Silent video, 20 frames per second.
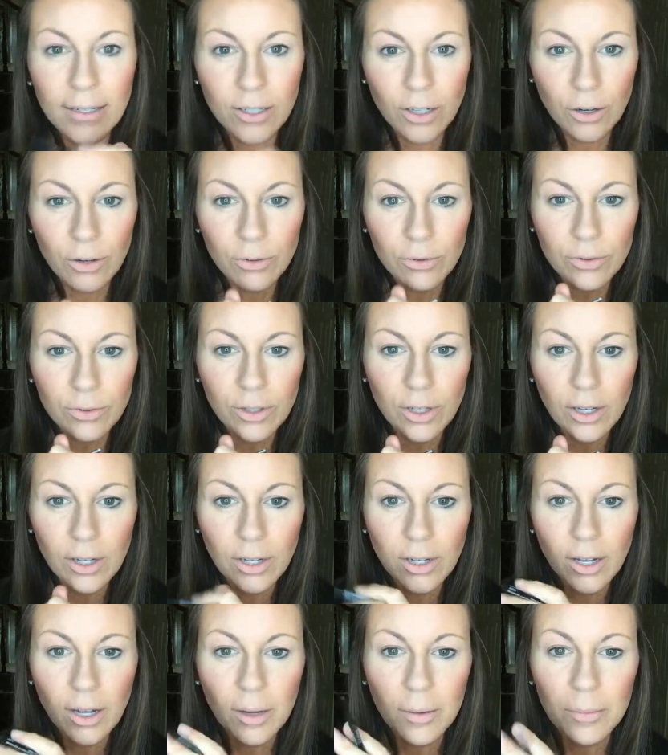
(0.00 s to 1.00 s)
don't,
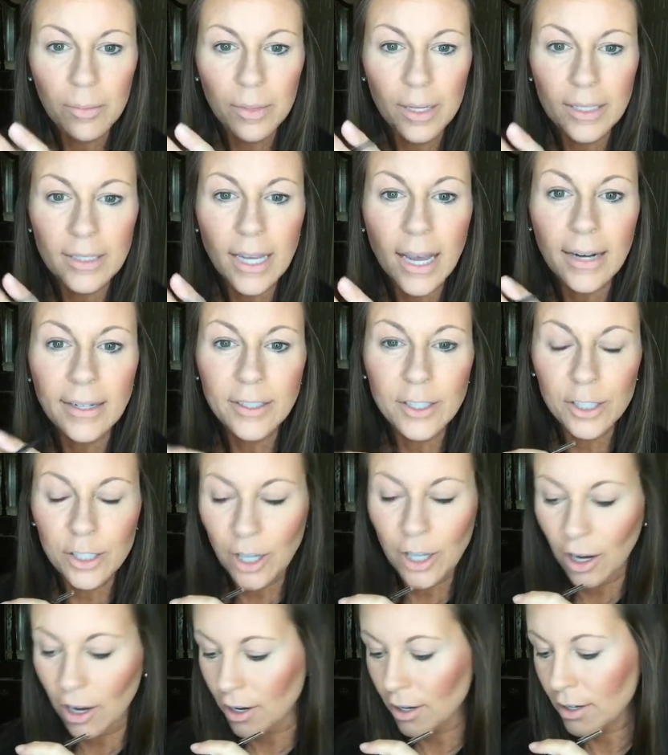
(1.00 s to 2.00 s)
it's out of
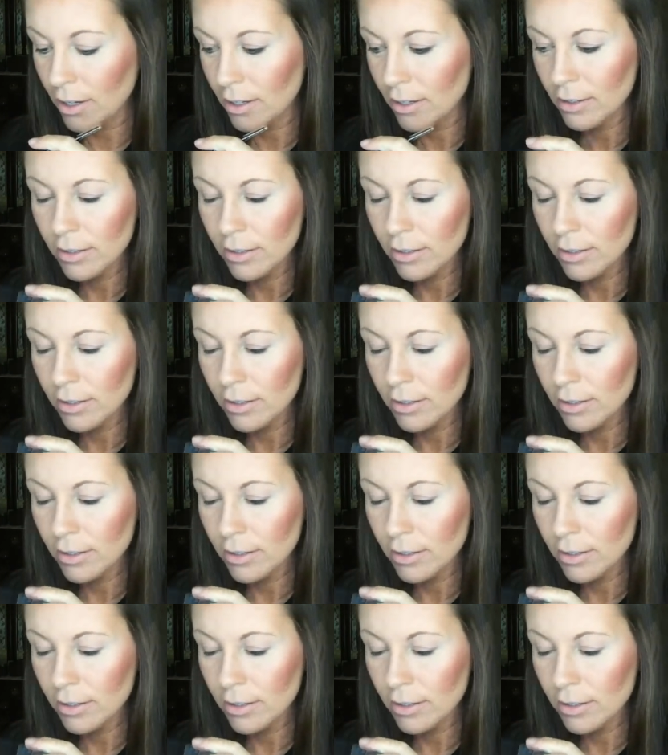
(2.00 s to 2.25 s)
stock.